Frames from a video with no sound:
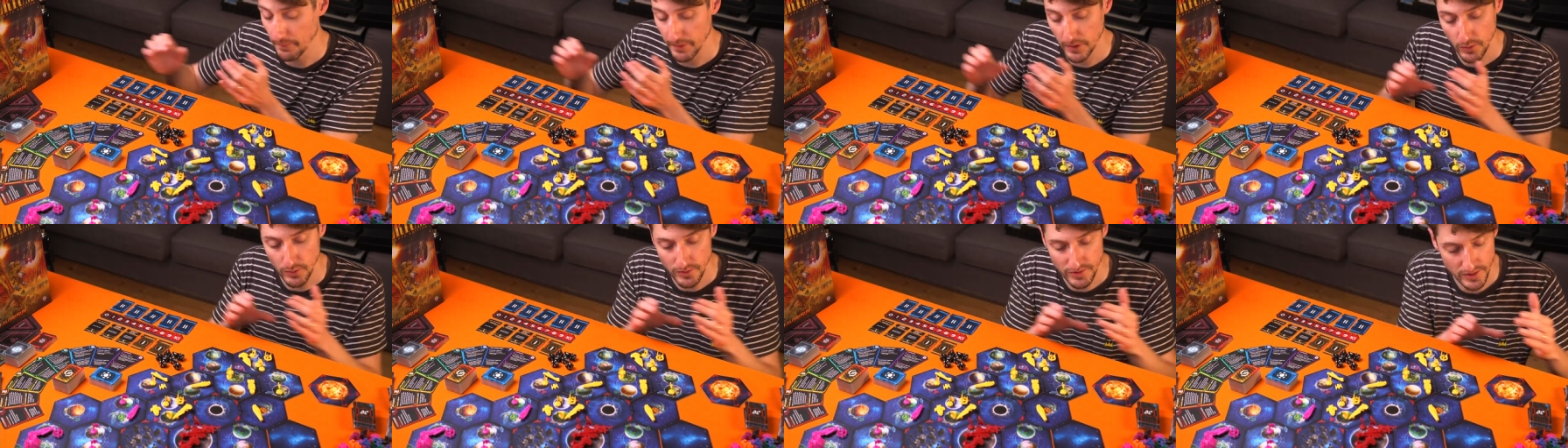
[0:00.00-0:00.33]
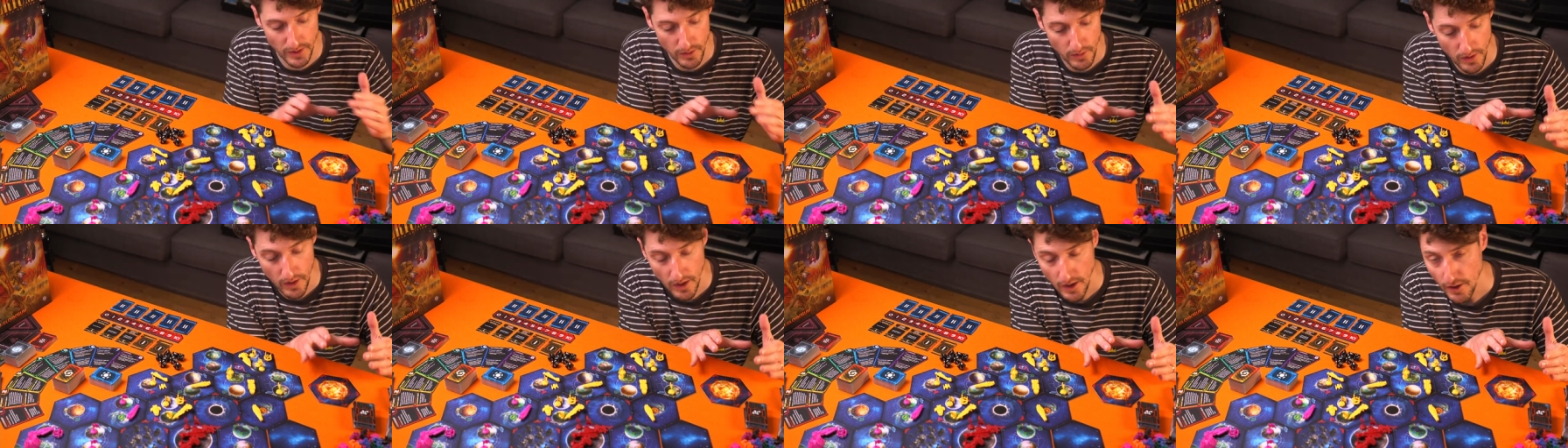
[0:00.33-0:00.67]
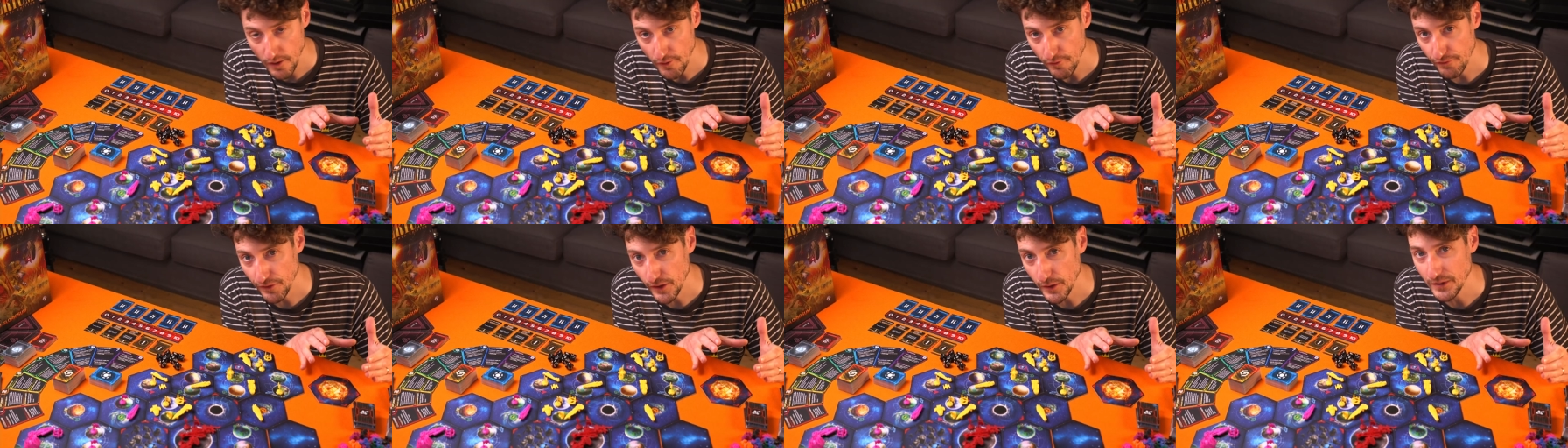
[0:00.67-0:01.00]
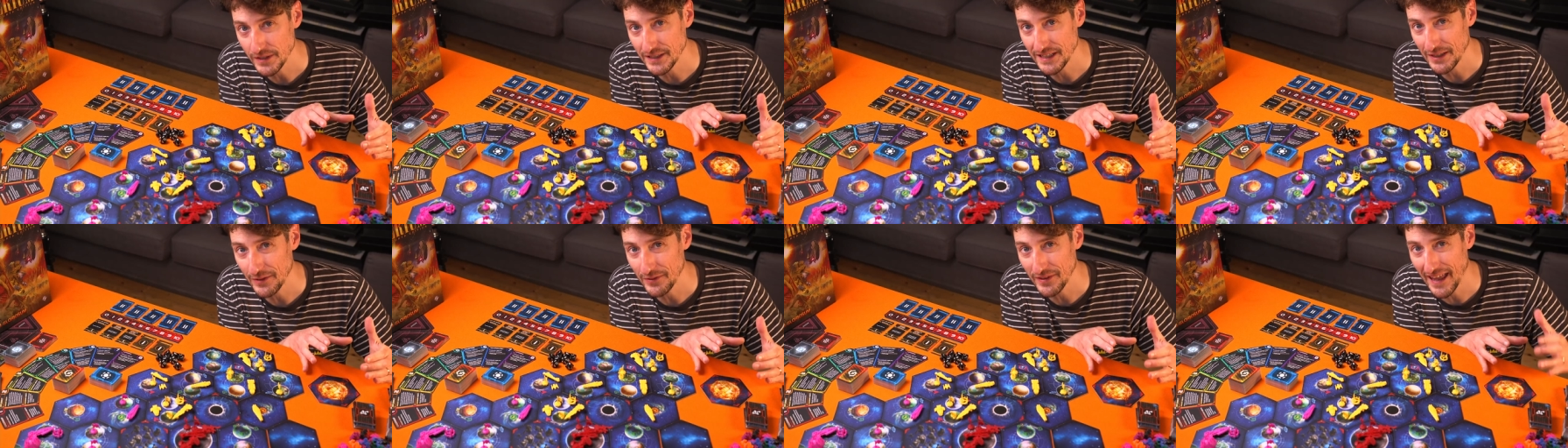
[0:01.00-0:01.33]
but also
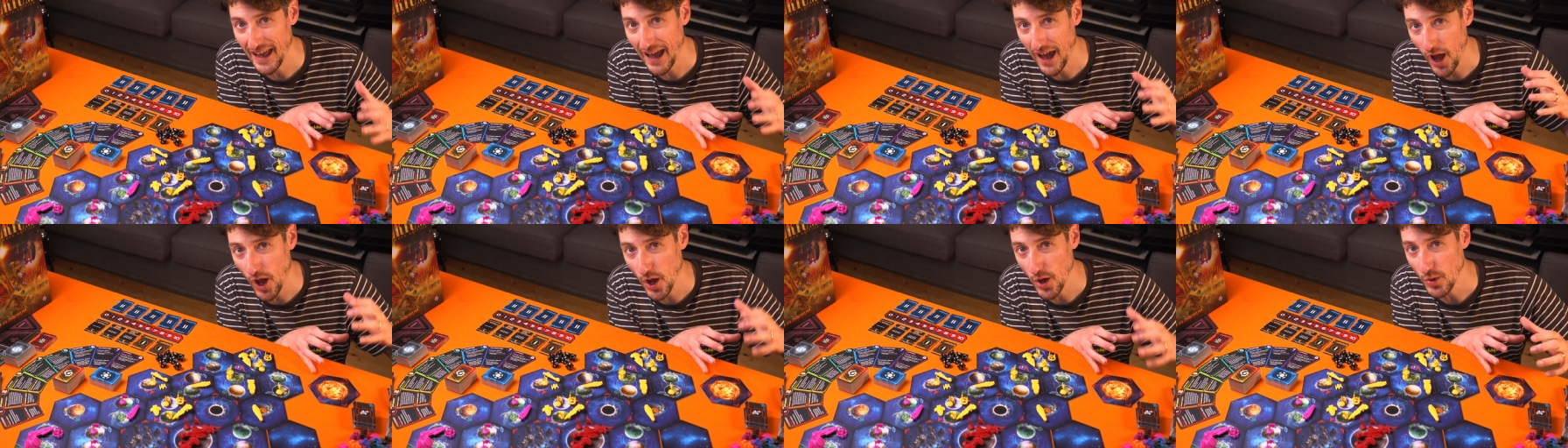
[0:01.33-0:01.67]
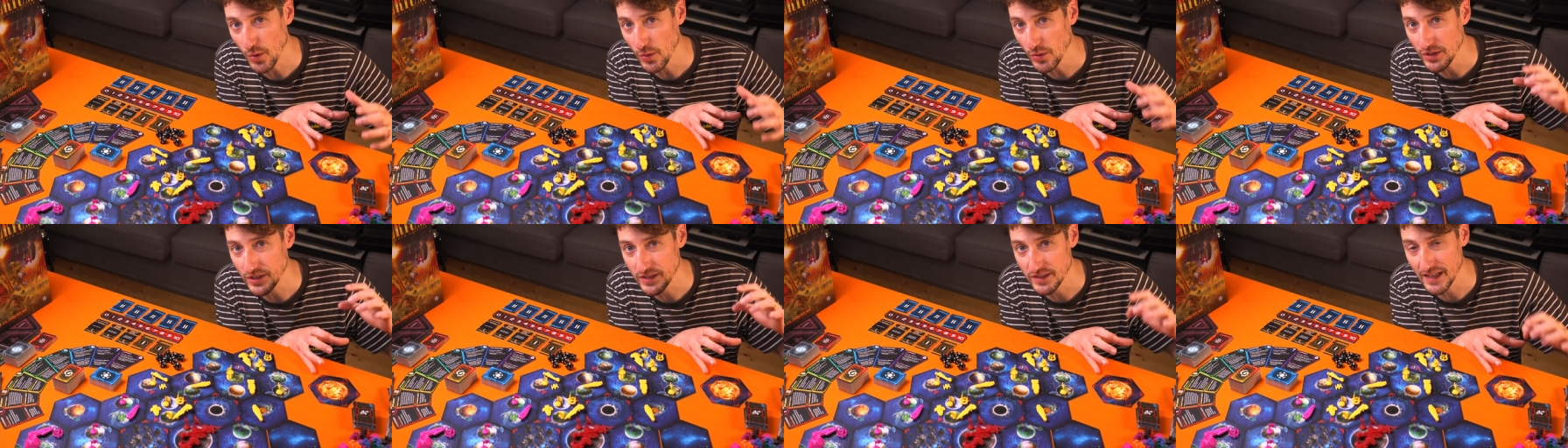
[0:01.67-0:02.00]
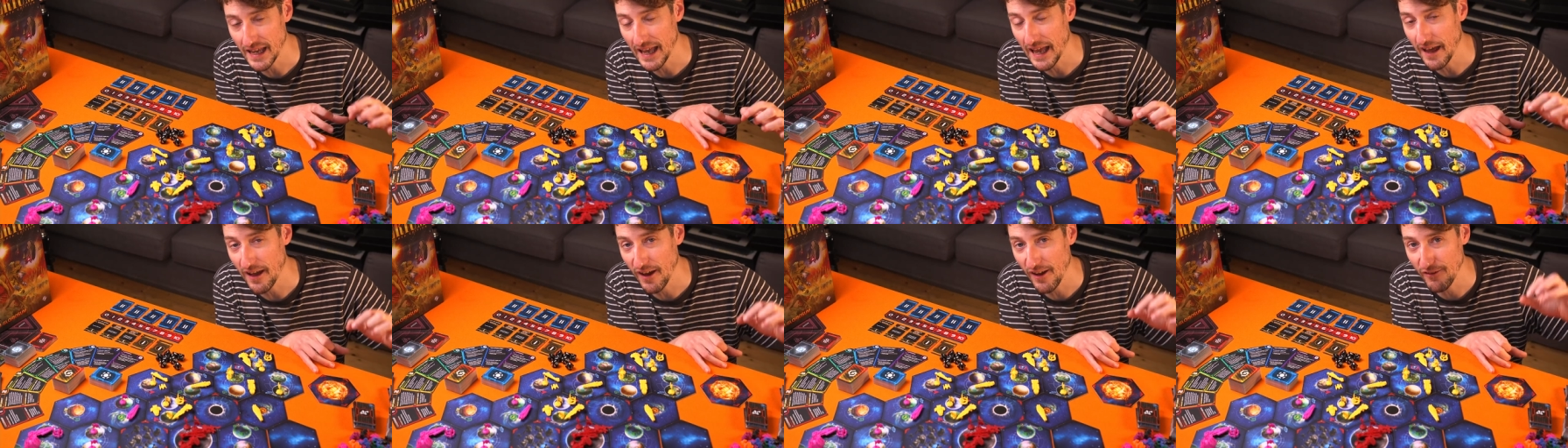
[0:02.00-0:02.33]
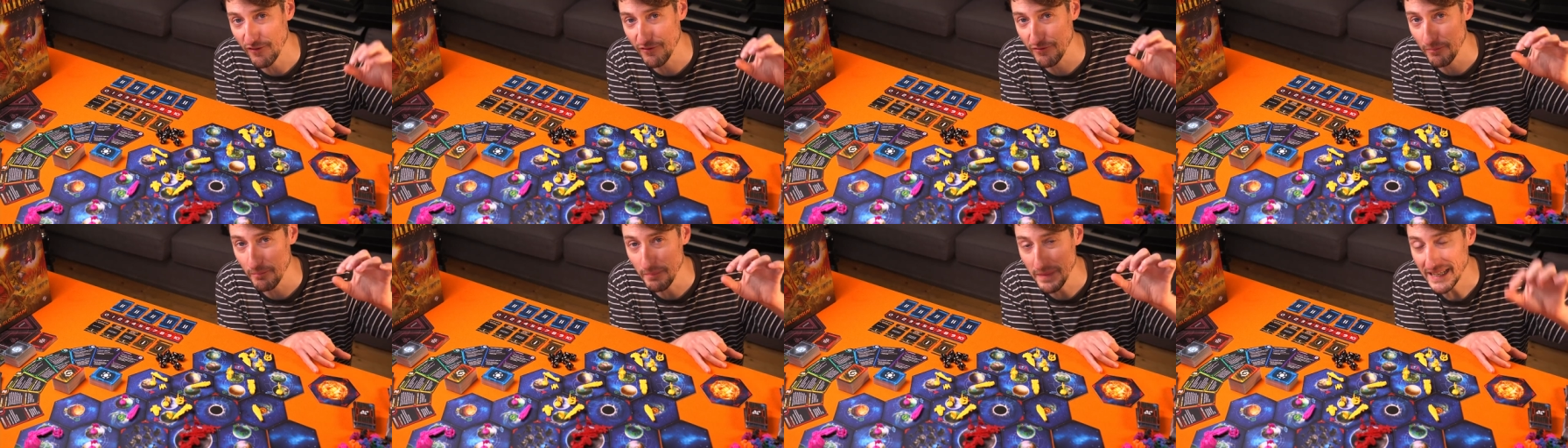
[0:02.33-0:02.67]
focusing on their own set
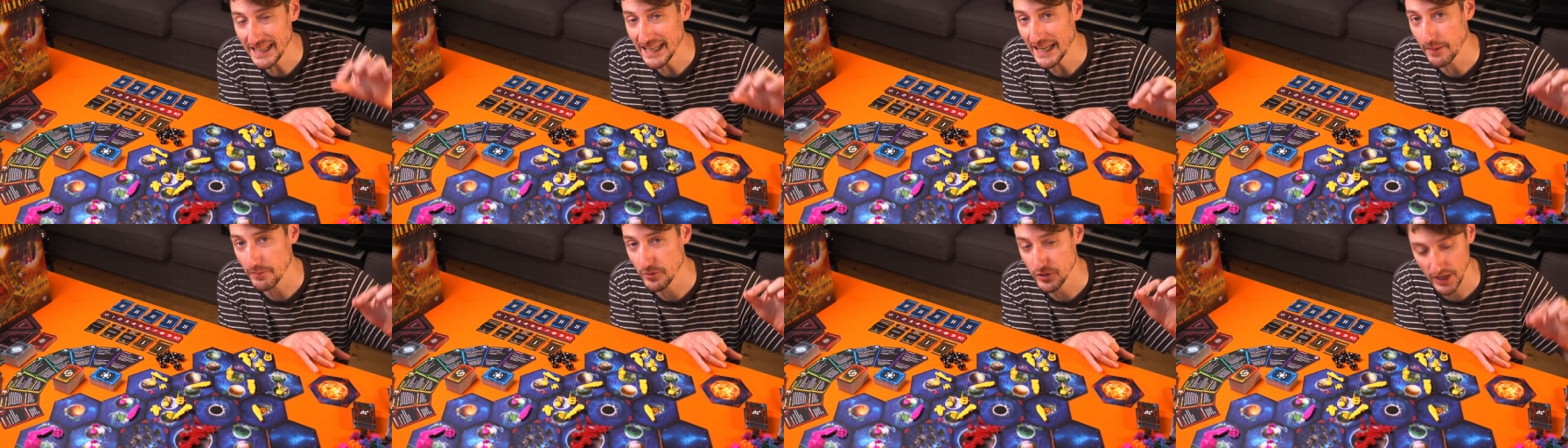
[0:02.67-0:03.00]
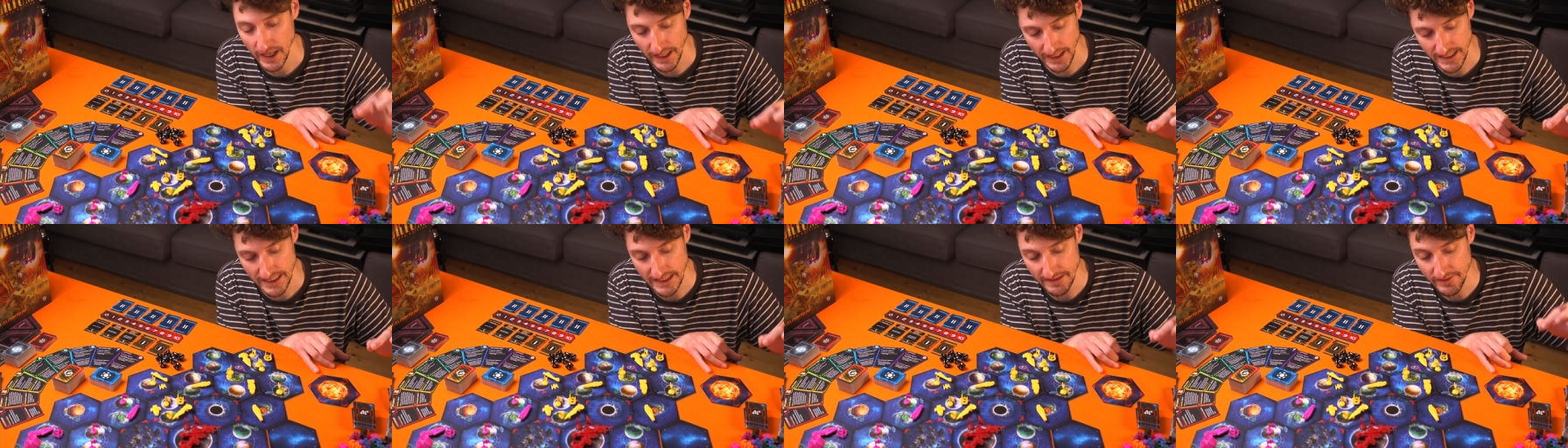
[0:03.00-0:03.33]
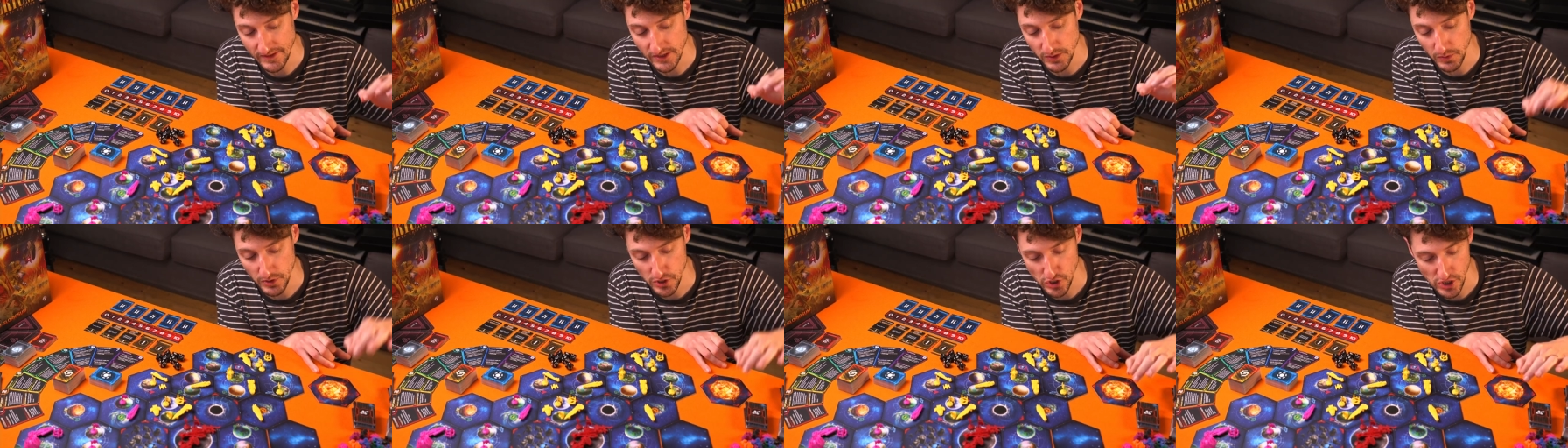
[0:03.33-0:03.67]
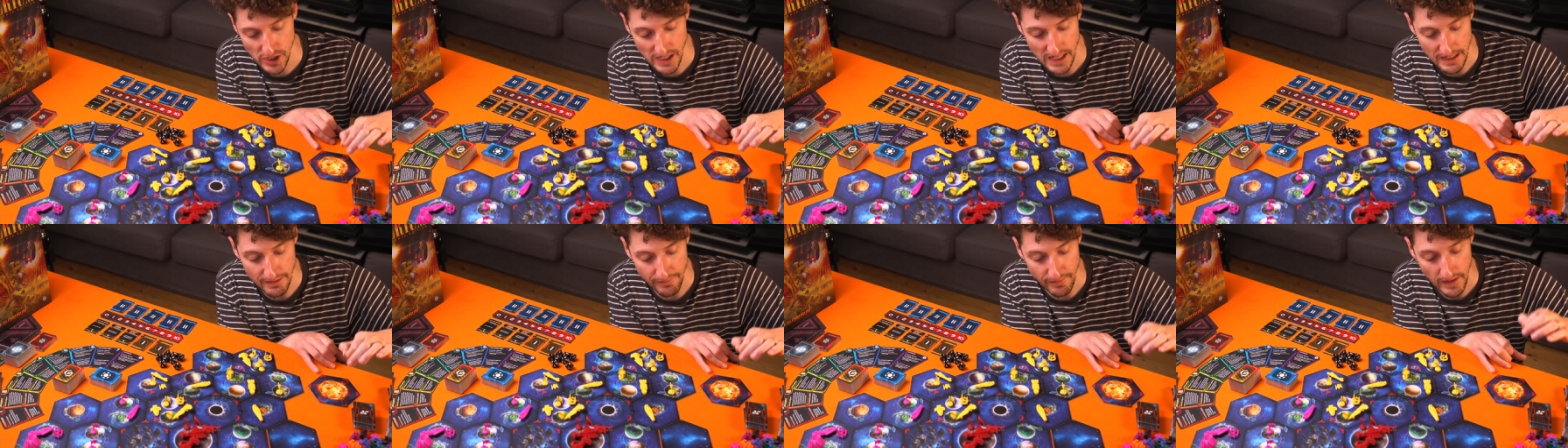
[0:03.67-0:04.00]
of mini-objectives to
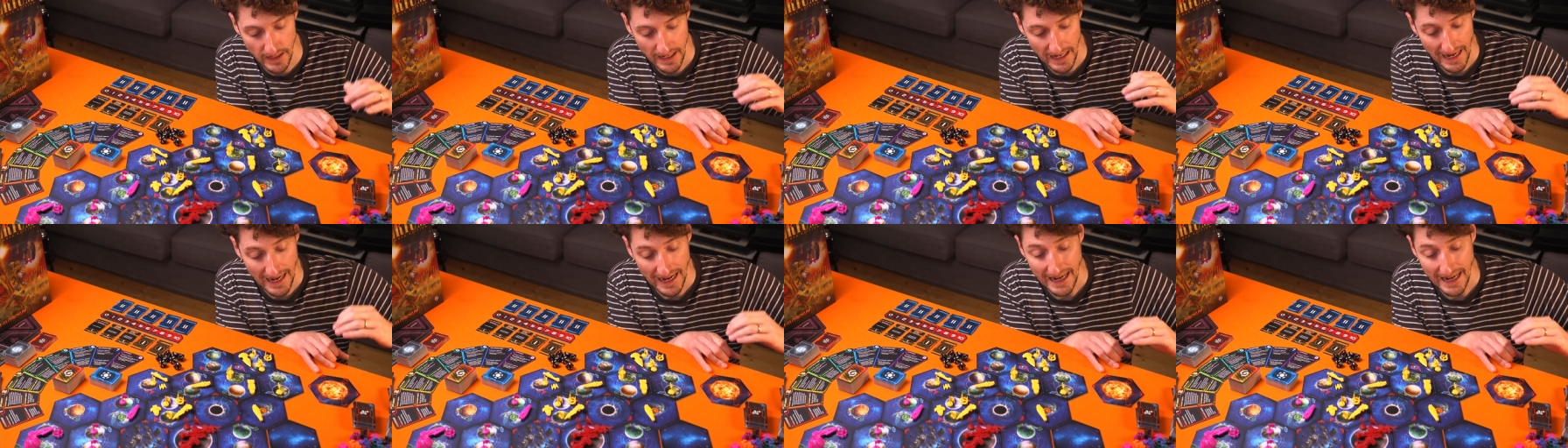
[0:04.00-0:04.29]
achieve